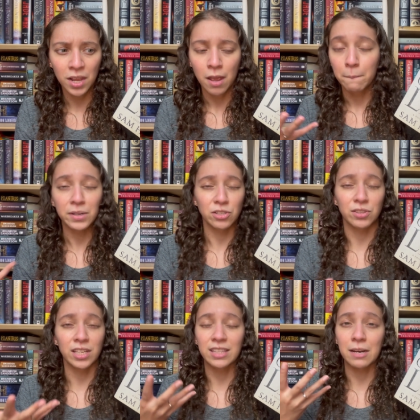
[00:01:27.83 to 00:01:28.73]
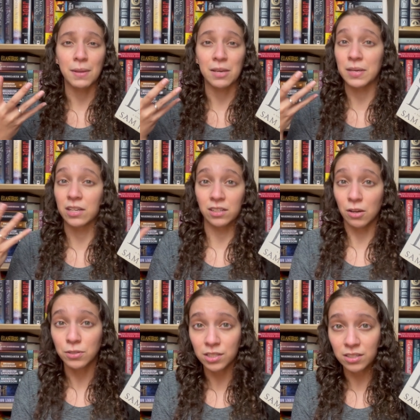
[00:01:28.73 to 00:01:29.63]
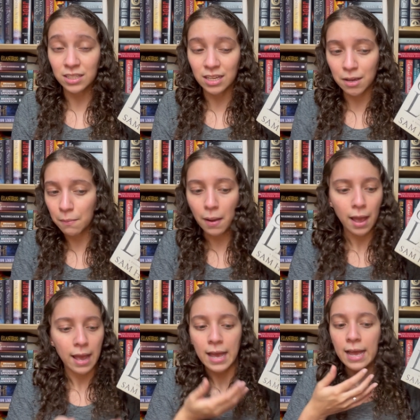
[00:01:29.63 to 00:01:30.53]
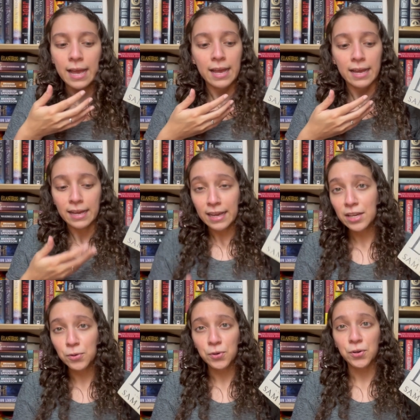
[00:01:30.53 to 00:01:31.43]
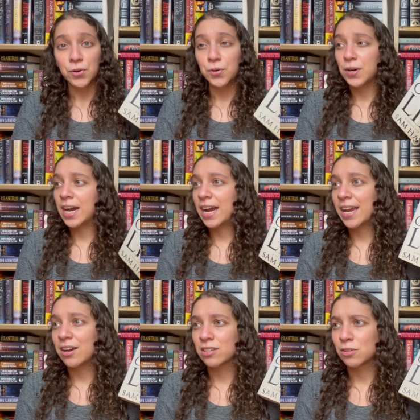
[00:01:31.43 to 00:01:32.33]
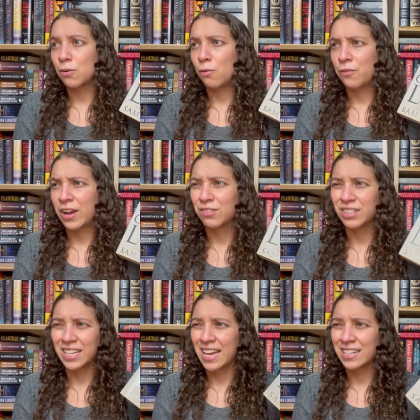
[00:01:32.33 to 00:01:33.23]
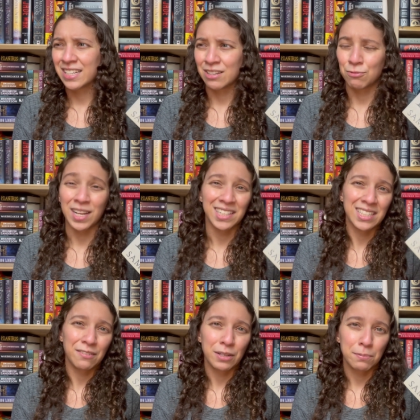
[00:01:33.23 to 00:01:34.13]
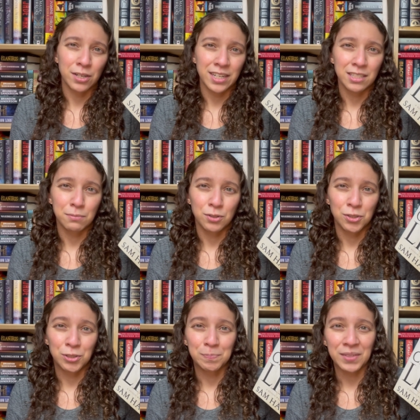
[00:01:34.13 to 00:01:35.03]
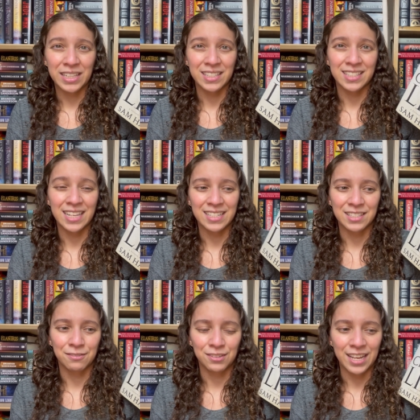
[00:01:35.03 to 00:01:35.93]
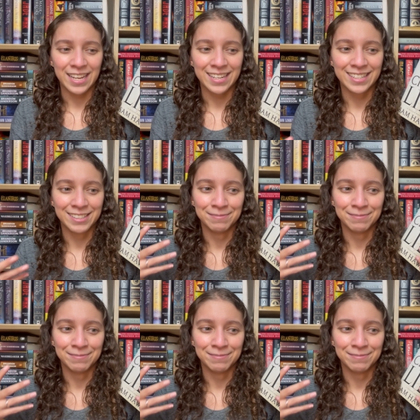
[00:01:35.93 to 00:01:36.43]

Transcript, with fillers: but you'd think that'd make me closer to them. I don't know. I also found the ending relatively predictable in the sense of, like,